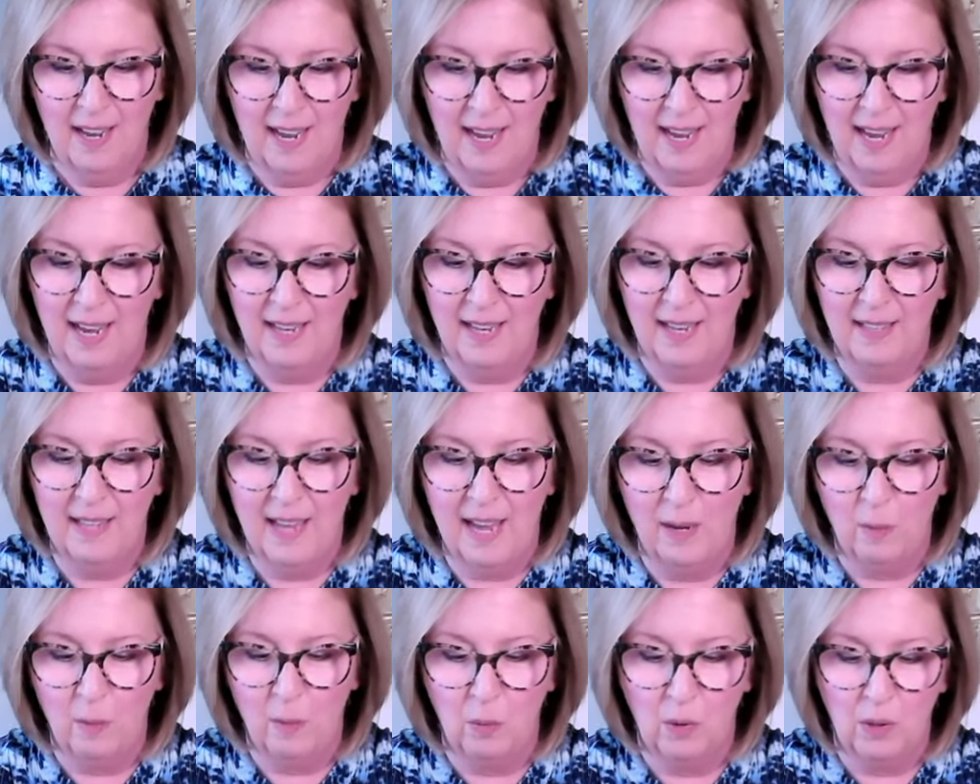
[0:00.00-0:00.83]
And
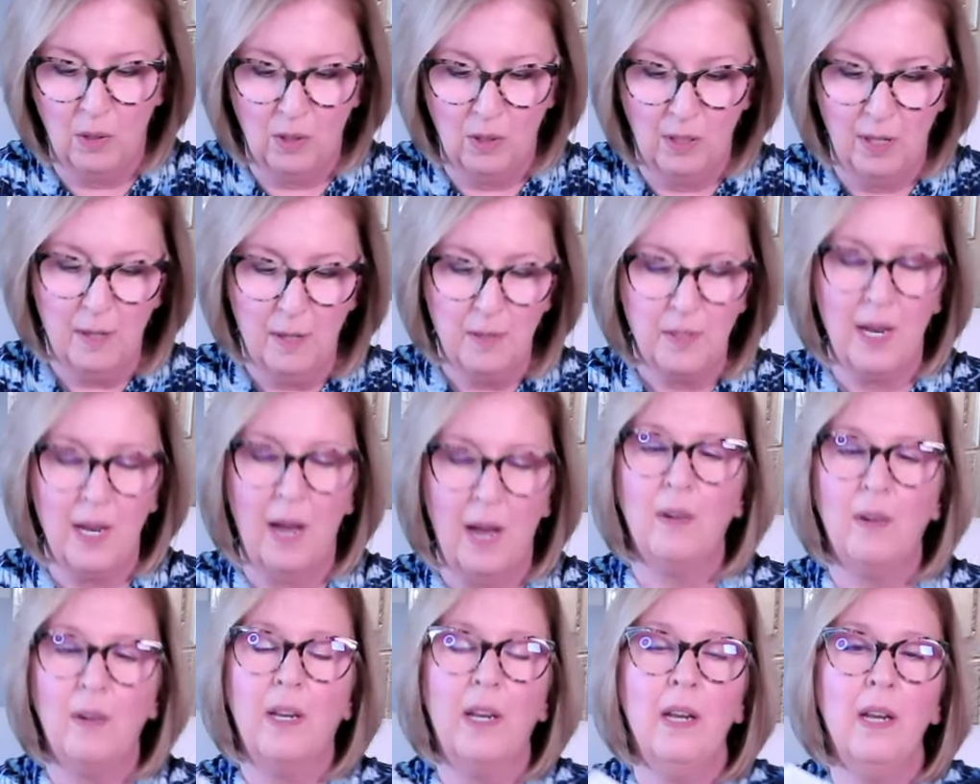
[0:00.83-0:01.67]
then we'll close
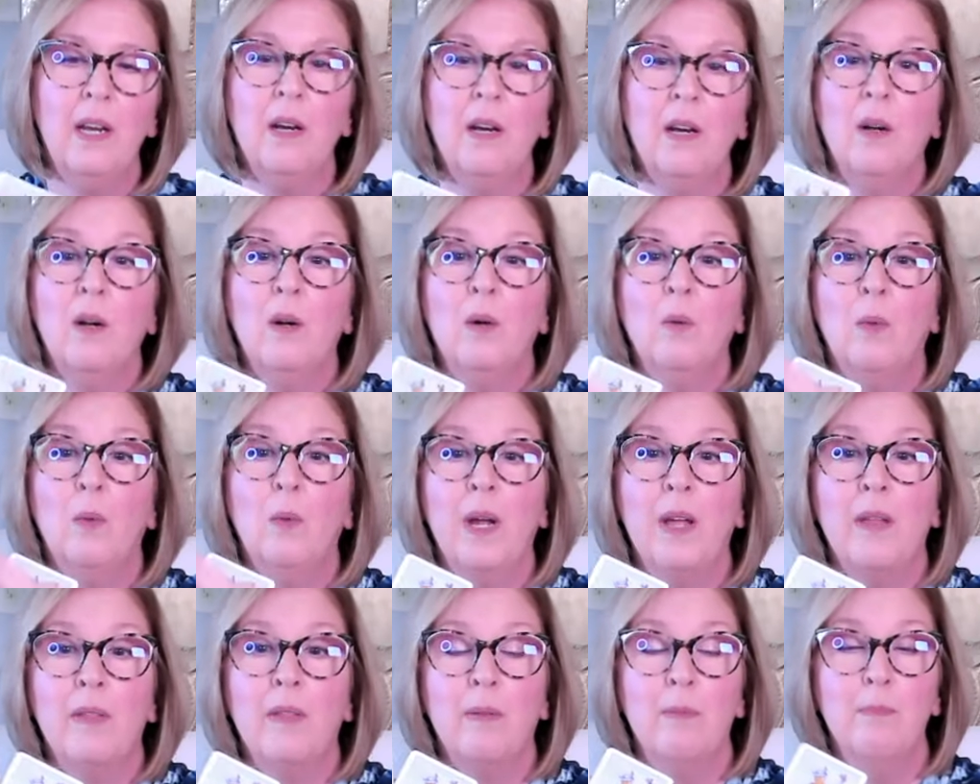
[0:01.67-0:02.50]
out here
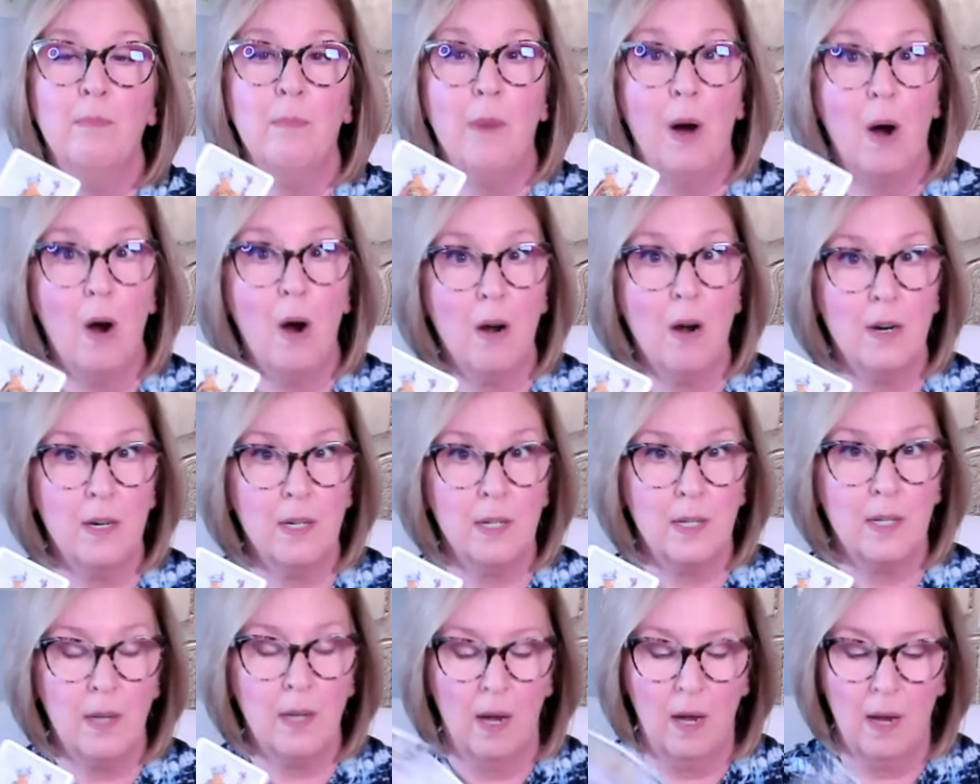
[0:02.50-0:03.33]
with Mars,